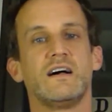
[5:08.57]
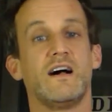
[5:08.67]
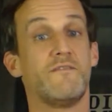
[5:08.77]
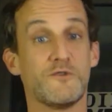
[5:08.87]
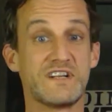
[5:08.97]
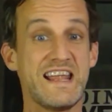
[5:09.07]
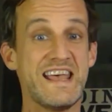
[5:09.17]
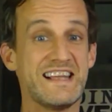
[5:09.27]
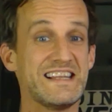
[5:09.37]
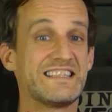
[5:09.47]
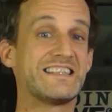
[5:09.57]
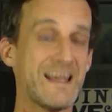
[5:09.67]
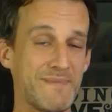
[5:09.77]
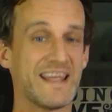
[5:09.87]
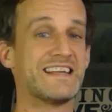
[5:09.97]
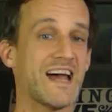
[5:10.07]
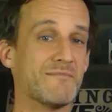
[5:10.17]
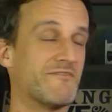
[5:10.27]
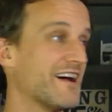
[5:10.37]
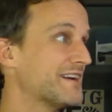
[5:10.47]
Unfortunately, it's tipping it down
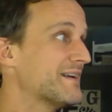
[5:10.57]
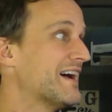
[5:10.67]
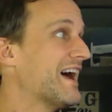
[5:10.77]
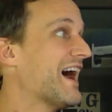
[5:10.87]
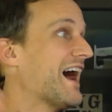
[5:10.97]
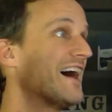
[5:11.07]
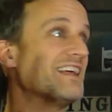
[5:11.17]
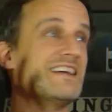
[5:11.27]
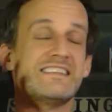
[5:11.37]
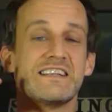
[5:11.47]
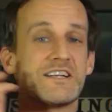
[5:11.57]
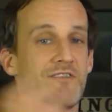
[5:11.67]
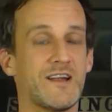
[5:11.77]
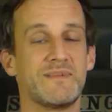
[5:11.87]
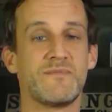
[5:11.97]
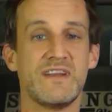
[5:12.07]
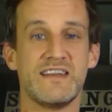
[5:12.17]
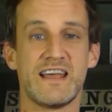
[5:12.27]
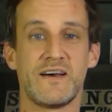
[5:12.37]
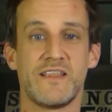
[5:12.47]
with rain, and it is incredibly
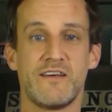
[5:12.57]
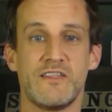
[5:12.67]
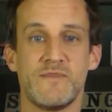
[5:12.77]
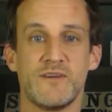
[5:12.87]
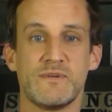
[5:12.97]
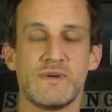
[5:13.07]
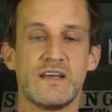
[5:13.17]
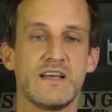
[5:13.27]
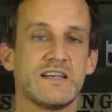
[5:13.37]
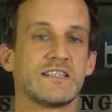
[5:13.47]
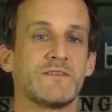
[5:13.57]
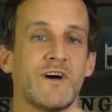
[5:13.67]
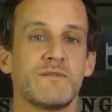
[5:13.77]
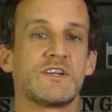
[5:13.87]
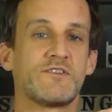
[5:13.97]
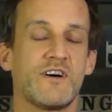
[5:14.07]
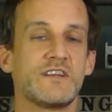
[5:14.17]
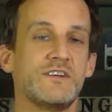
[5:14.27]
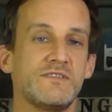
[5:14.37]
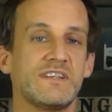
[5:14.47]
windy out there at the moment. So if I were to try
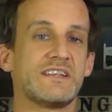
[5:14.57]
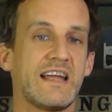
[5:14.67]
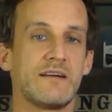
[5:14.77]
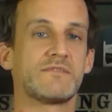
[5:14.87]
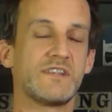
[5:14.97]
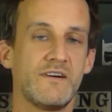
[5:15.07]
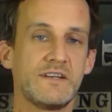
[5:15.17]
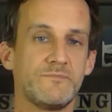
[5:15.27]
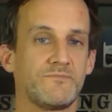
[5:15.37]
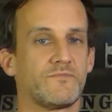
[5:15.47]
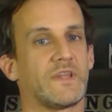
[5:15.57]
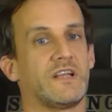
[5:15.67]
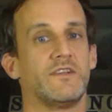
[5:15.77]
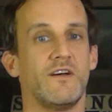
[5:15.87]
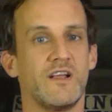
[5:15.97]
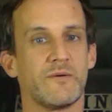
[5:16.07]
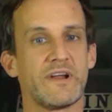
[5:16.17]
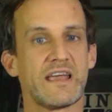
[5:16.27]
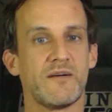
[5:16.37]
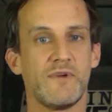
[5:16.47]
and use this outside, not only would
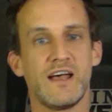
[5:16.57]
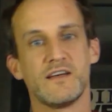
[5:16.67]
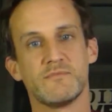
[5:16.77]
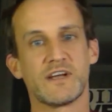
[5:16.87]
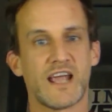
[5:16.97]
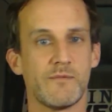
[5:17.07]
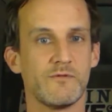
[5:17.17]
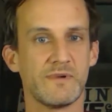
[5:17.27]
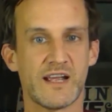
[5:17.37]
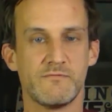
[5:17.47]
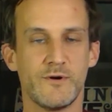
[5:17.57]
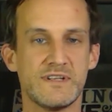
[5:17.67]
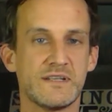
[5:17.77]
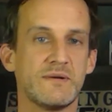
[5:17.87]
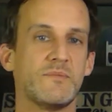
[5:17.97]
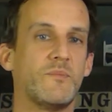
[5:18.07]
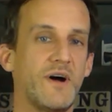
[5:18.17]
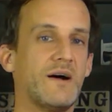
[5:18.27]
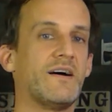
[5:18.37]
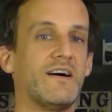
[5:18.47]
I get wet and my camera would get ruined,
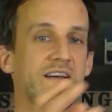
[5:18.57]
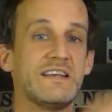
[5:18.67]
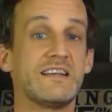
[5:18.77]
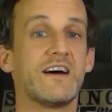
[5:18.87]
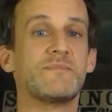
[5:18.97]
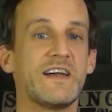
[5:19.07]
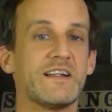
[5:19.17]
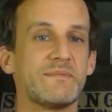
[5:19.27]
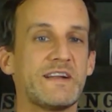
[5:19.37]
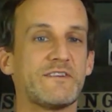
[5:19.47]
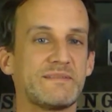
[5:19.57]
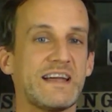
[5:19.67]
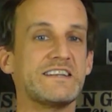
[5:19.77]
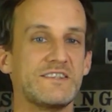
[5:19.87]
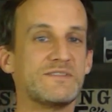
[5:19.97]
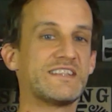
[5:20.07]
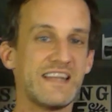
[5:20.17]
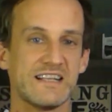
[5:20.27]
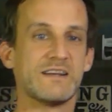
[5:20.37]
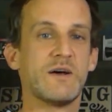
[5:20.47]
but I'd be at a bit of a danger. You'd
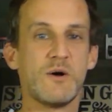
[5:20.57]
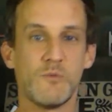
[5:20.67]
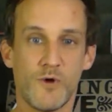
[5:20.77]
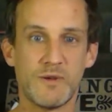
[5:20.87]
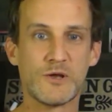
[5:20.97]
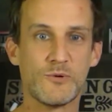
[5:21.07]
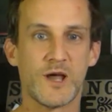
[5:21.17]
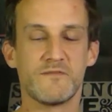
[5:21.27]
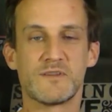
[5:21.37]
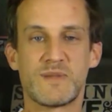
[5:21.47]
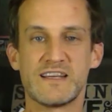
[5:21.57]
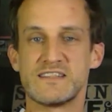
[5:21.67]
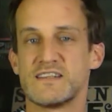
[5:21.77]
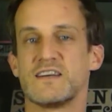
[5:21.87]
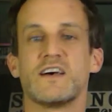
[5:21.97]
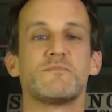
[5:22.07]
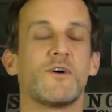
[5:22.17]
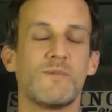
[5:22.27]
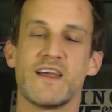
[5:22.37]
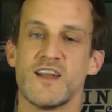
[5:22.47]
see it wobbling all over the place, and I'd
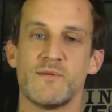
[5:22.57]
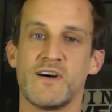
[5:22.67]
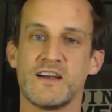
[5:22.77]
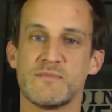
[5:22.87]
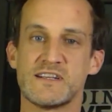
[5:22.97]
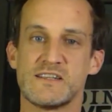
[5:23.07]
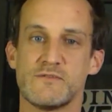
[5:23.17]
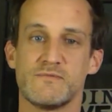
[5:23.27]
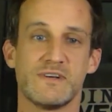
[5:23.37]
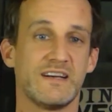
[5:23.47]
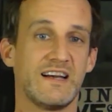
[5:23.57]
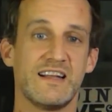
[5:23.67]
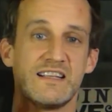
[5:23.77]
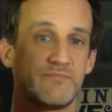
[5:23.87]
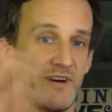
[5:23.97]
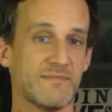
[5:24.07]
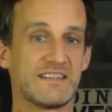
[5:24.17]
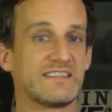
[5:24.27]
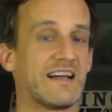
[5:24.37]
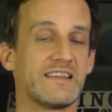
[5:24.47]
probably end up hurting myself. And it's pretty much
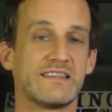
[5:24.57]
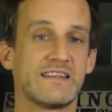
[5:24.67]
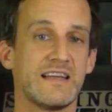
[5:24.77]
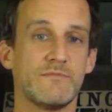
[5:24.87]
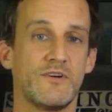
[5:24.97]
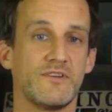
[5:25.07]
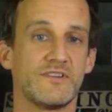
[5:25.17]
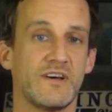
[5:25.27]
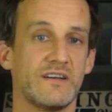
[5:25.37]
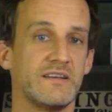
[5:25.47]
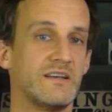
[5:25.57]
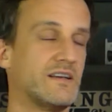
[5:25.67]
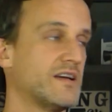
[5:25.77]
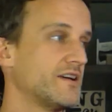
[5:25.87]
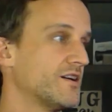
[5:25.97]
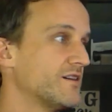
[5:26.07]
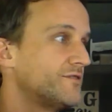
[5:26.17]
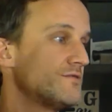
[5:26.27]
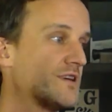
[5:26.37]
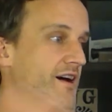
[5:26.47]
exactly the same on site. You know, if
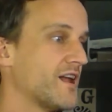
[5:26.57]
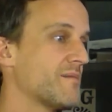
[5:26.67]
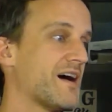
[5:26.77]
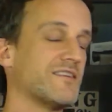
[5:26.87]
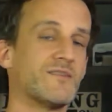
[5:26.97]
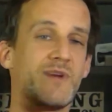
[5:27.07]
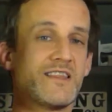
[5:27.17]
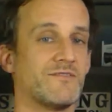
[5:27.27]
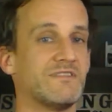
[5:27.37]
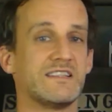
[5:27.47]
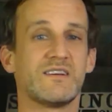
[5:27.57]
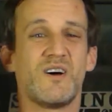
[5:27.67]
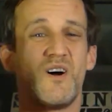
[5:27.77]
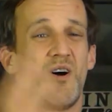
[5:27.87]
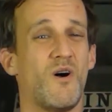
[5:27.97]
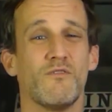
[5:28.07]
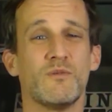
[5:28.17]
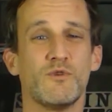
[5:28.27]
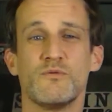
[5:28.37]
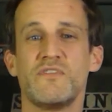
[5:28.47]
you turn up and the weather is
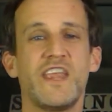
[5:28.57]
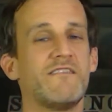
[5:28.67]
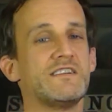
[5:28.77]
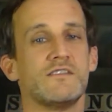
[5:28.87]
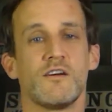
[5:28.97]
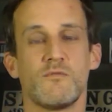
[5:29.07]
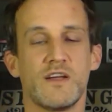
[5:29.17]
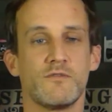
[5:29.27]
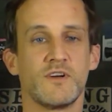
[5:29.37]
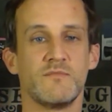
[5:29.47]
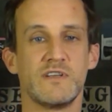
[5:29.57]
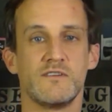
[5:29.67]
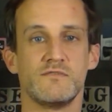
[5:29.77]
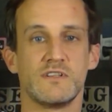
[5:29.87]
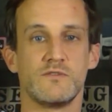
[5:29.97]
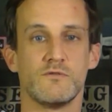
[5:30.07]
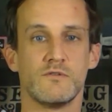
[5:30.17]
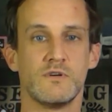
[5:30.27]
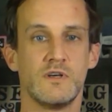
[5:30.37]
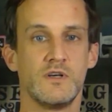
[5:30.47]
horrible, there is no way you're going to be using
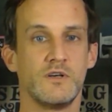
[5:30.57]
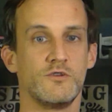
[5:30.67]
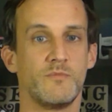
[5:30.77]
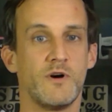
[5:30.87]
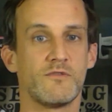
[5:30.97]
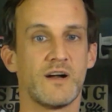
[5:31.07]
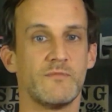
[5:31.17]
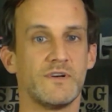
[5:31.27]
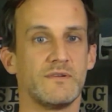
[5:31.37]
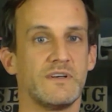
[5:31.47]
your pole camera.